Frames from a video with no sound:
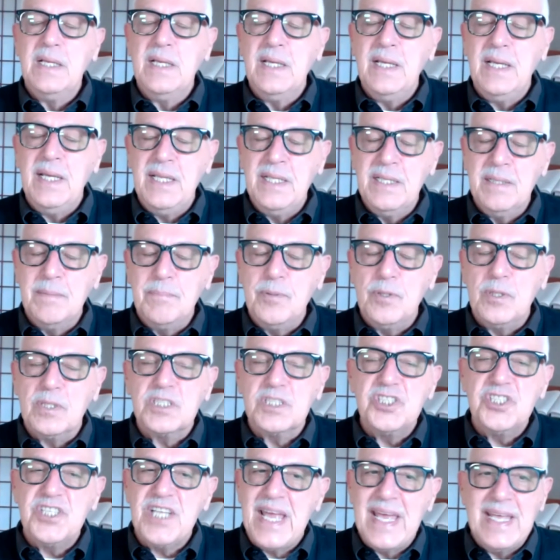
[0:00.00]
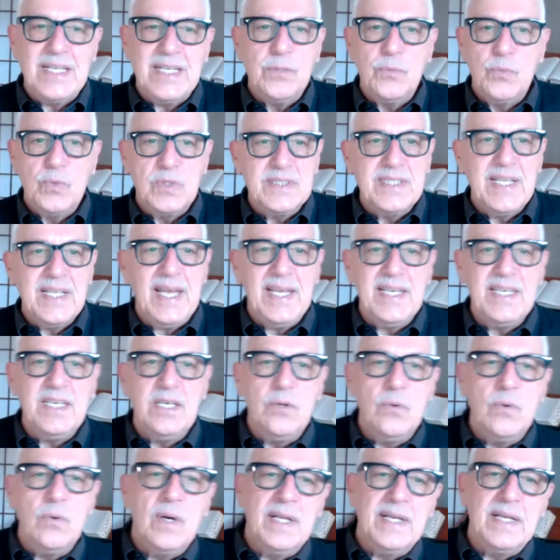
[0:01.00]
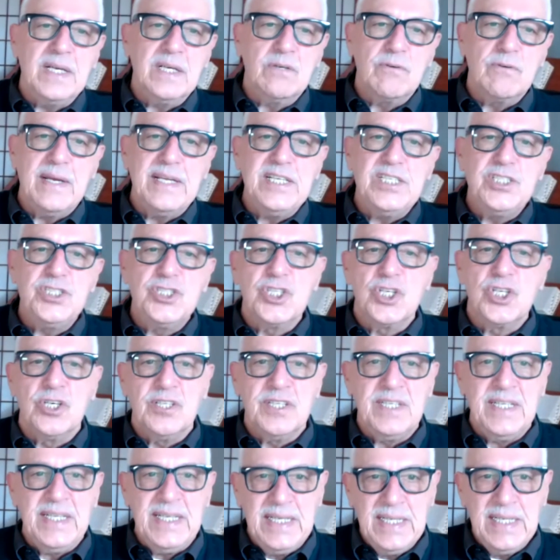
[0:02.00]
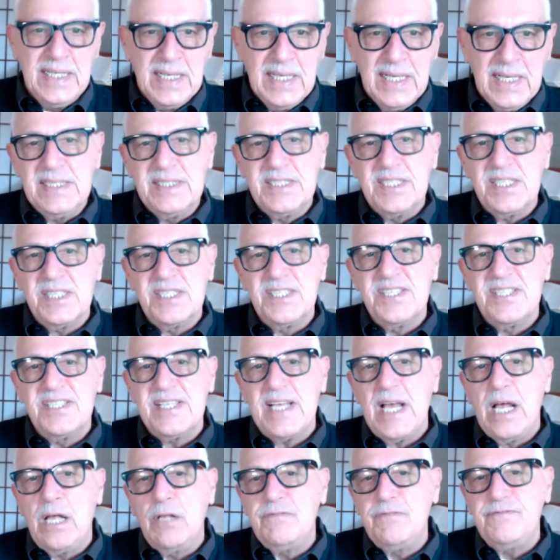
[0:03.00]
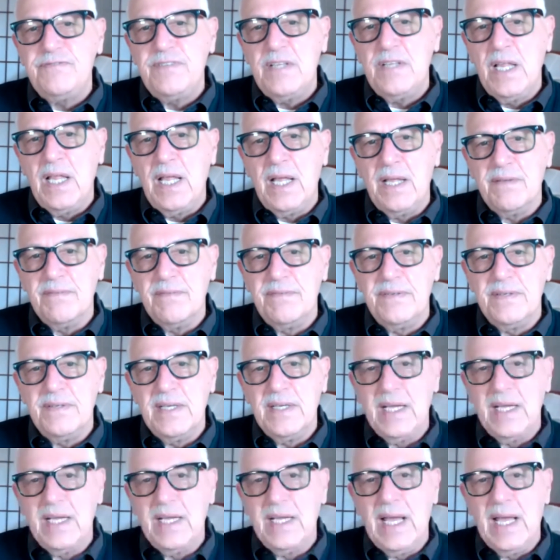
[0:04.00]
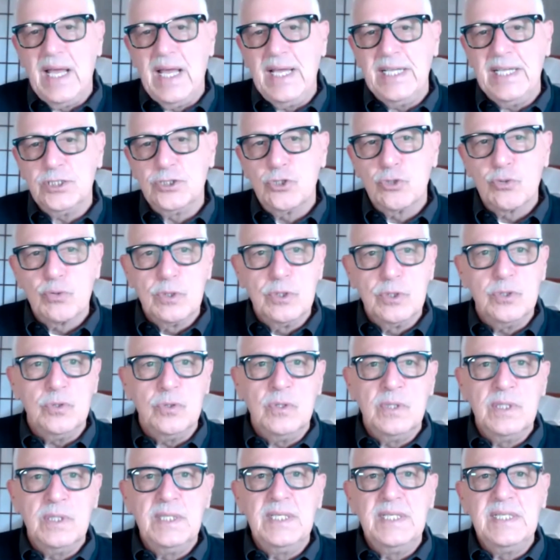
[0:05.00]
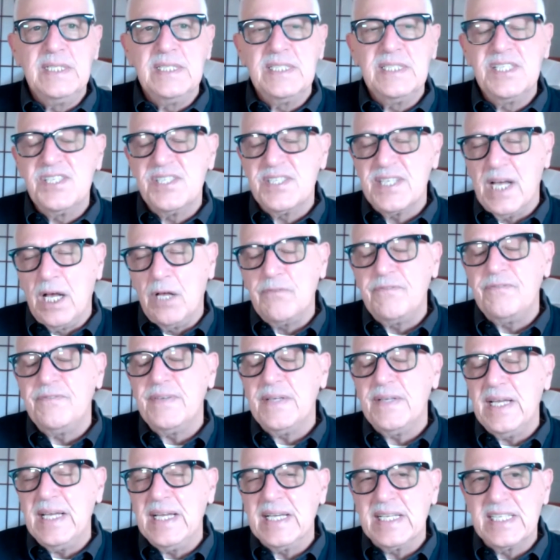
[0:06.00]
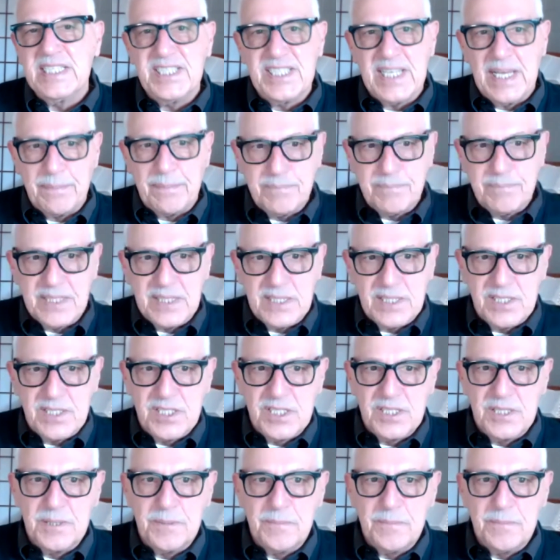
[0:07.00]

In the book, Shannon will take you on a great journey into self-love and true self-acceptance.